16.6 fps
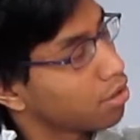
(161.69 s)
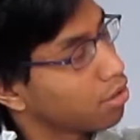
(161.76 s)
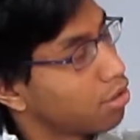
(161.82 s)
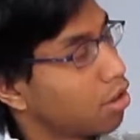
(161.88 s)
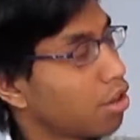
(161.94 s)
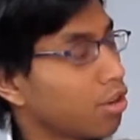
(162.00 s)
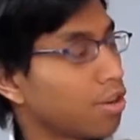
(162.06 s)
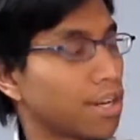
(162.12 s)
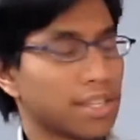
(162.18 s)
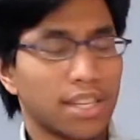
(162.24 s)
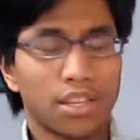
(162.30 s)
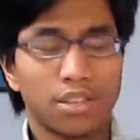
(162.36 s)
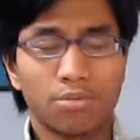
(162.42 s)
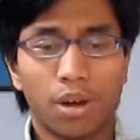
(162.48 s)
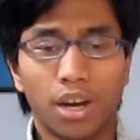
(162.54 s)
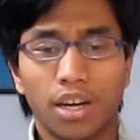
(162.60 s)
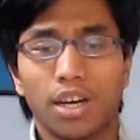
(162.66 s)
color as
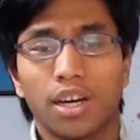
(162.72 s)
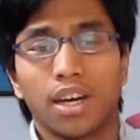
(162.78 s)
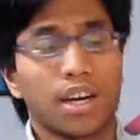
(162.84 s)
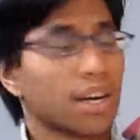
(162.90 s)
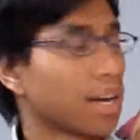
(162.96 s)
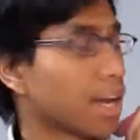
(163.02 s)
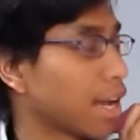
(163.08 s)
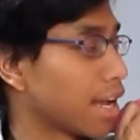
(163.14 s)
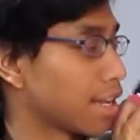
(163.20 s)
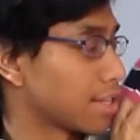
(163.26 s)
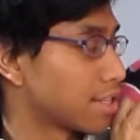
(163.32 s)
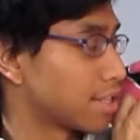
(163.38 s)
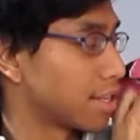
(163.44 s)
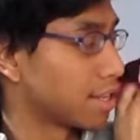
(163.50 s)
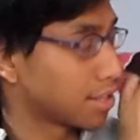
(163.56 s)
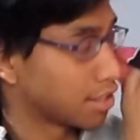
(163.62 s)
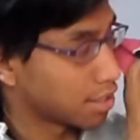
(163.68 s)
this one, as
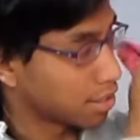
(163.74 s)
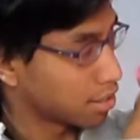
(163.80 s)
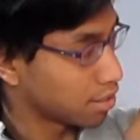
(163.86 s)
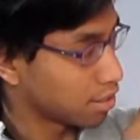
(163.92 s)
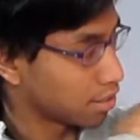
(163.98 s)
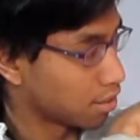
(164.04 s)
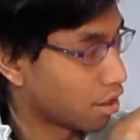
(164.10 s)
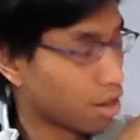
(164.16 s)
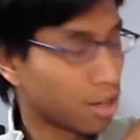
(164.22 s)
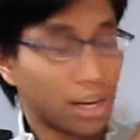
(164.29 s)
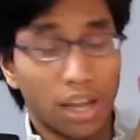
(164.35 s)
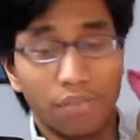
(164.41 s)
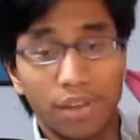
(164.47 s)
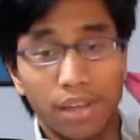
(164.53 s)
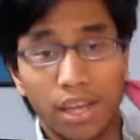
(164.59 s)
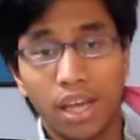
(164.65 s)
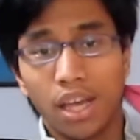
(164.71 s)
this dark
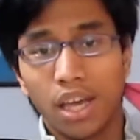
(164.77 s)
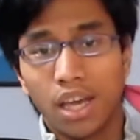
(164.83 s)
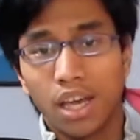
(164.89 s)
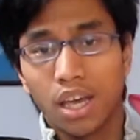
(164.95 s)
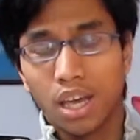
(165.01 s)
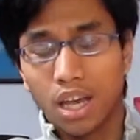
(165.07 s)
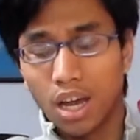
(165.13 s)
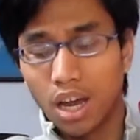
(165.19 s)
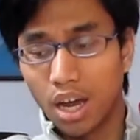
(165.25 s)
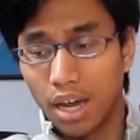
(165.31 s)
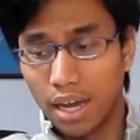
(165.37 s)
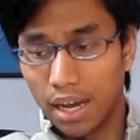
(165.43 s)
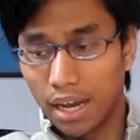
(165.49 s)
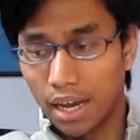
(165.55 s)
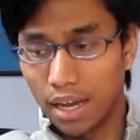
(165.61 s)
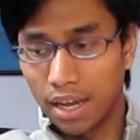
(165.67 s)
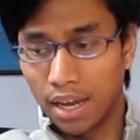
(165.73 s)
navy,
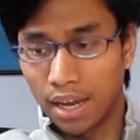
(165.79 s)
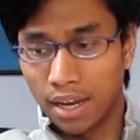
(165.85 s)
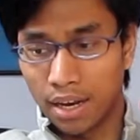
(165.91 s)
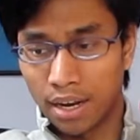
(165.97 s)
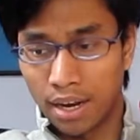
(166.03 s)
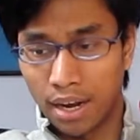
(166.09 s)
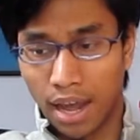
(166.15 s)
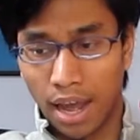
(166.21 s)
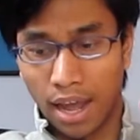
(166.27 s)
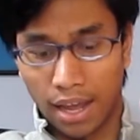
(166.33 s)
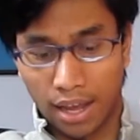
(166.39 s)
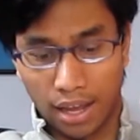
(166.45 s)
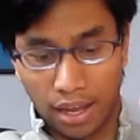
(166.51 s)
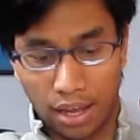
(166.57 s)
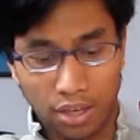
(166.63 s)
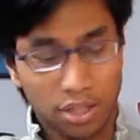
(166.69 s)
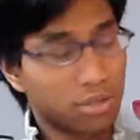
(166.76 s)
in
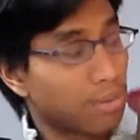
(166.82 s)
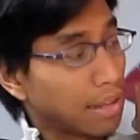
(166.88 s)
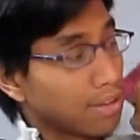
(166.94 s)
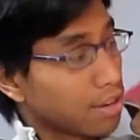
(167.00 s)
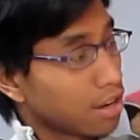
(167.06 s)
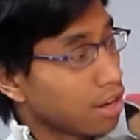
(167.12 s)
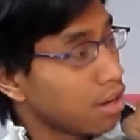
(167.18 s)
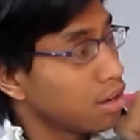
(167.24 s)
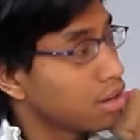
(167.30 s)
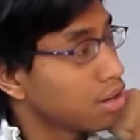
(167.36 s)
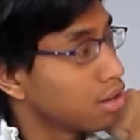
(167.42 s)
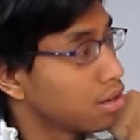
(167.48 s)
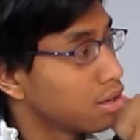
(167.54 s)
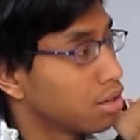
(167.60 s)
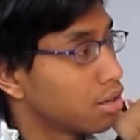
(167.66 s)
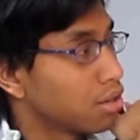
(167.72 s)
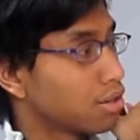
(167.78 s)
a sweater
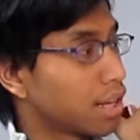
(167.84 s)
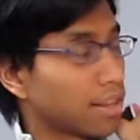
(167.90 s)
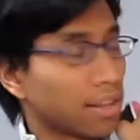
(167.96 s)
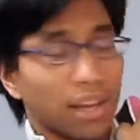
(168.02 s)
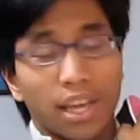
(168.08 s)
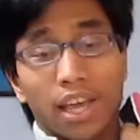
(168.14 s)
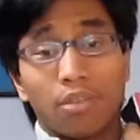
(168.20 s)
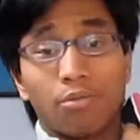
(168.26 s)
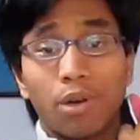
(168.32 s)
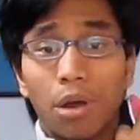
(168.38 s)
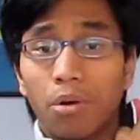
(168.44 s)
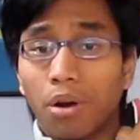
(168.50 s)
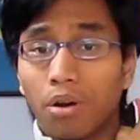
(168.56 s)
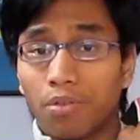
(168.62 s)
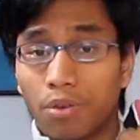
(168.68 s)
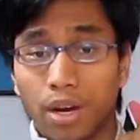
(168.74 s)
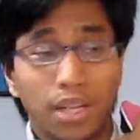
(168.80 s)
that I can wear
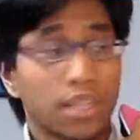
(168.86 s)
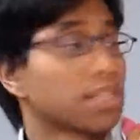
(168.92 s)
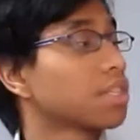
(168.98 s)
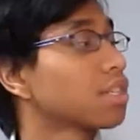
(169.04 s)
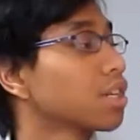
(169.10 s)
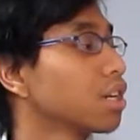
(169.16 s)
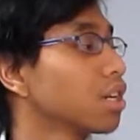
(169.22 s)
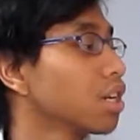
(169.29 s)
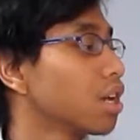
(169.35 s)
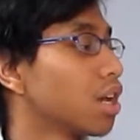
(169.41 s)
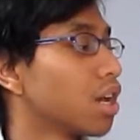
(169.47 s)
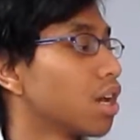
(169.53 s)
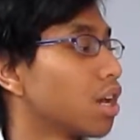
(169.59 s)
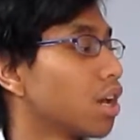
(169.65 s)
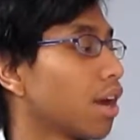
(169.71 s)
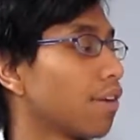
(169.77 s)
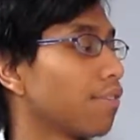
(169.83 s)
over it.
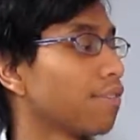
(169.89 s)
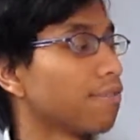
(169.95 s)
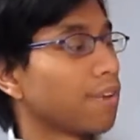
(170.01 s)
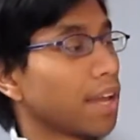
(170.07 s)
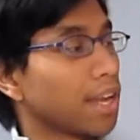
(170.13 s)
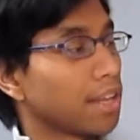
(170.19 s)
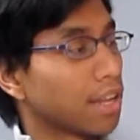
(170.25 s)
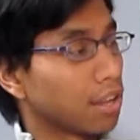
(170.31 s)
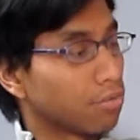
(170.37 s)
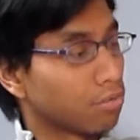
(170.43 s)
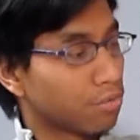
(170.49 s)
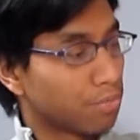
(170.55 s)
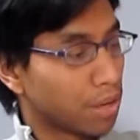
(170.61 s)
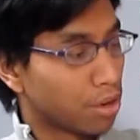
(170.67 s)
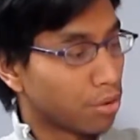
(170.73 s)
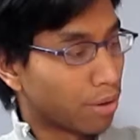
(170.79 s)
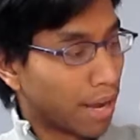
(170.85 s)
I think that would
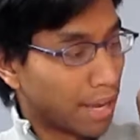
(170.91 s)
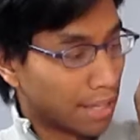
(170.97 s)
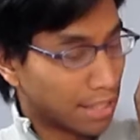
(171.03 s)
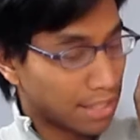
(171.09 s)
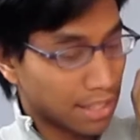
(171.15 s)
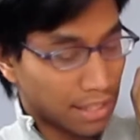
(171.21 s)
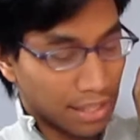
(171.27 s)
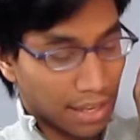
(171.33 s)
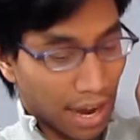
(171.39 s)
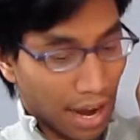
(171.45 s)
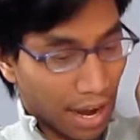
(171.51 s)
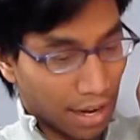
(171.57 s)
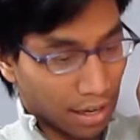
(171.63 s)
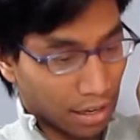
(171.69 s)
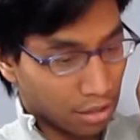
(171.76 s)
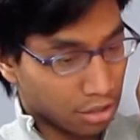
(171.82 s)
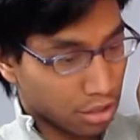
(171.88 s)
be great, and
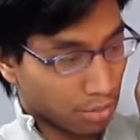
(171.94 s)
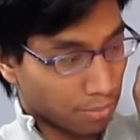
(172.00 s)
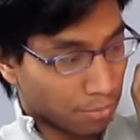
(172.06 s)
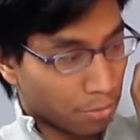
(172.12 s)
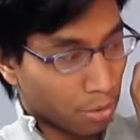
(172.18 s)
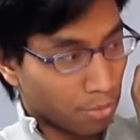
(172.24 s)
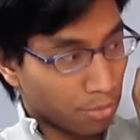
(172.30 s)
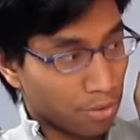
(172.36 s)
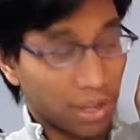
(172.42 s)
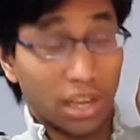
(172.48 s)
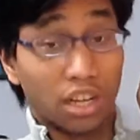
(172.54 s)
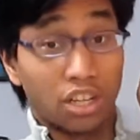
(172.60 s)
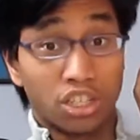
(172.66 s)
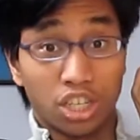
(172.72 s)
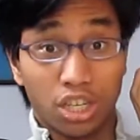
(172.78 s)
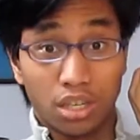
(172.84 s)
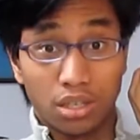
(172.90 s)
then some
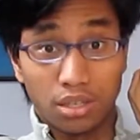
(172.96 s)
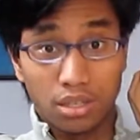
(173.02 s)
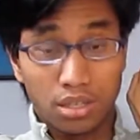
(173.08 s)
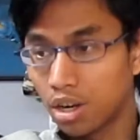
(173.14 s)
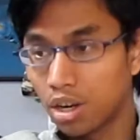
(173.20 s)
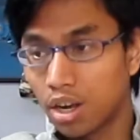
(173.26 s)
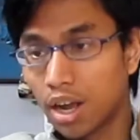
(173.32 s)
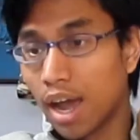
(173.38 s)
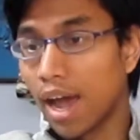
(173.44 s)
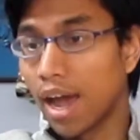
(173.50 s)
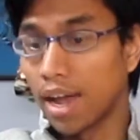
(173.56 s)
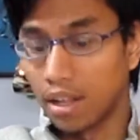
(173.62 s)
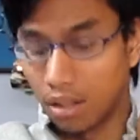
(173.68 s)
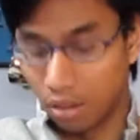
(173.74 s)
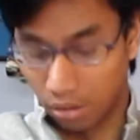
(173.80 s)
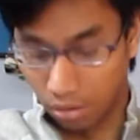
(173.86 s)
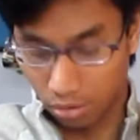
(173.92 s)
form-fitting jeans
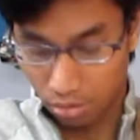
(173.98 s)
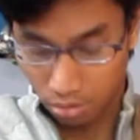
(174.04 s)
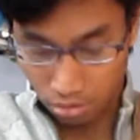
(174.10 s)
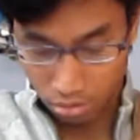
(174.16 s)
and